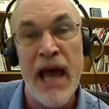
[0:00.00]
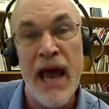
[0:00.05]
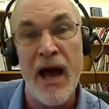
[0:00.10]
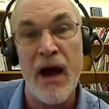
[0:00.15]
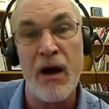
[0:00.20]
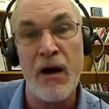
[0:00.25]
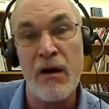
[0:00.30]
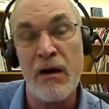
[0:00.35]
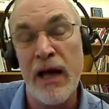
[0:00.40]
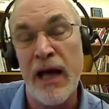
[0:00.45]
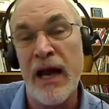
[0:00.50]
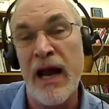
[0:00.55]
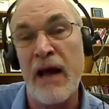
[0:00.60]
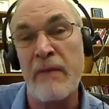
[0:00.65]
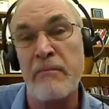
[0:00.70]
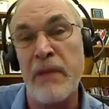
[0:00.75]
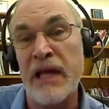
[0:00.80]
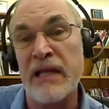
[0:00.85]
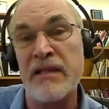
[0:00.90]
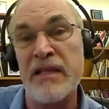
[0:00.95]
And I've been
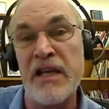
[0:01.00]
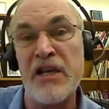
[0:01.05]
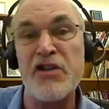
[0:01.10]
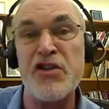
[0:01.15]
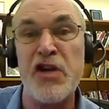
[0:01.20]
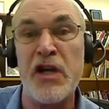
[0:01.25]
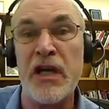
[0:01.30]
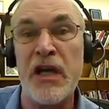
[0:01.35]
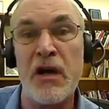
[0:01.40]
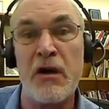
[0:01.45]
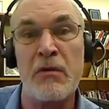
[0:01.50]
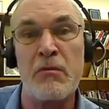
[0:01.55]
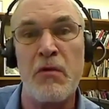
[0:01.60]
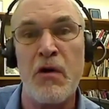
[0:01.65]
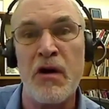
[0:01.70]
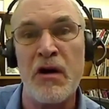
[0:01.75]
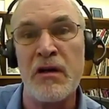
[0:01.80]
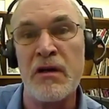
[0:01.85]
teaching here at Wharton